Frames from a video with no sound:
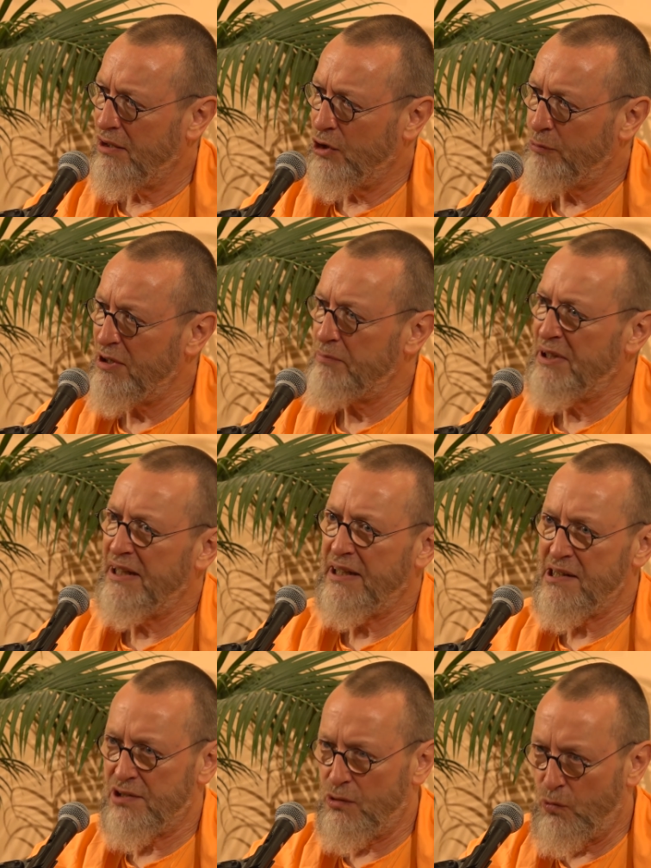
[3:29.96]
Human being
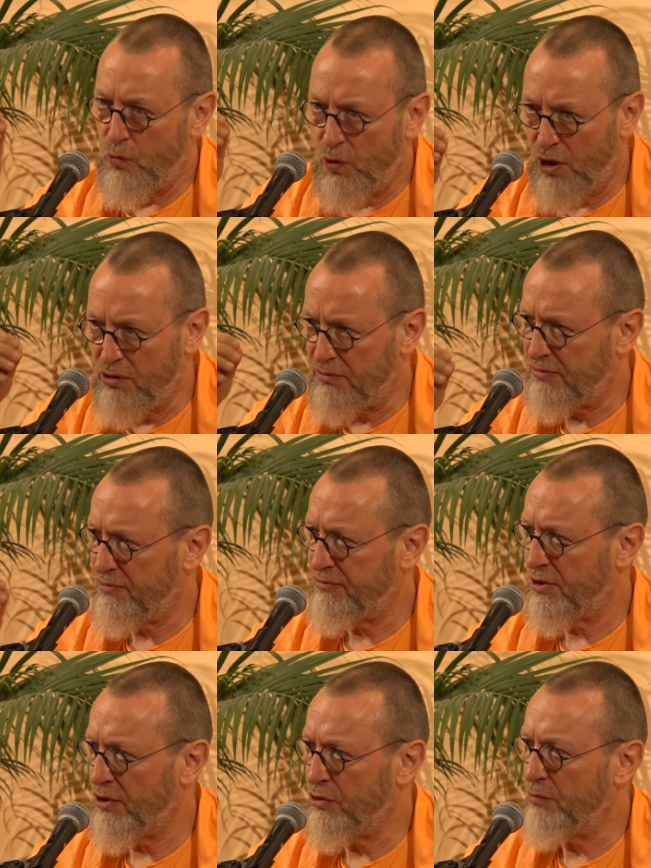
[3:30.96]
is a wolf
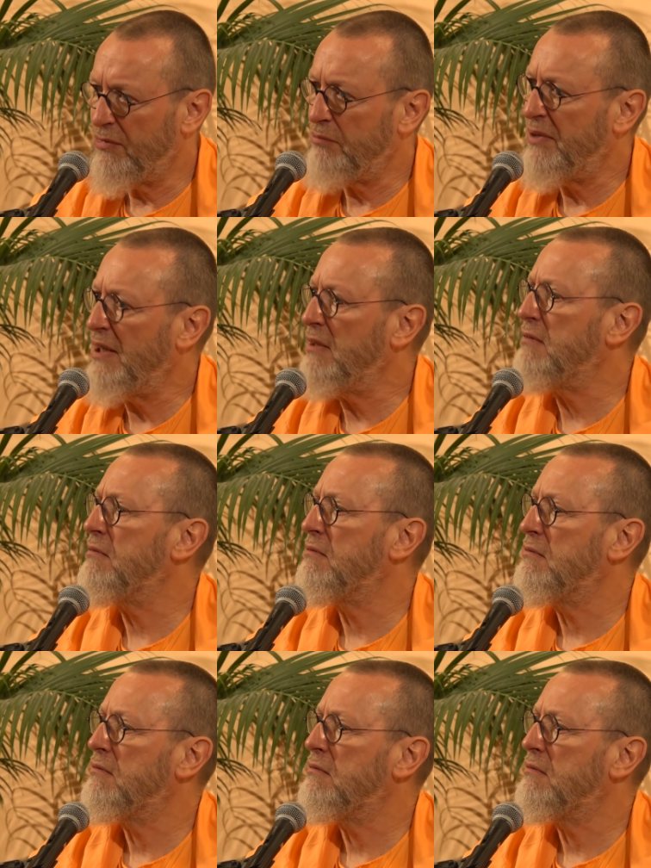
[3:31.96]
for a human being.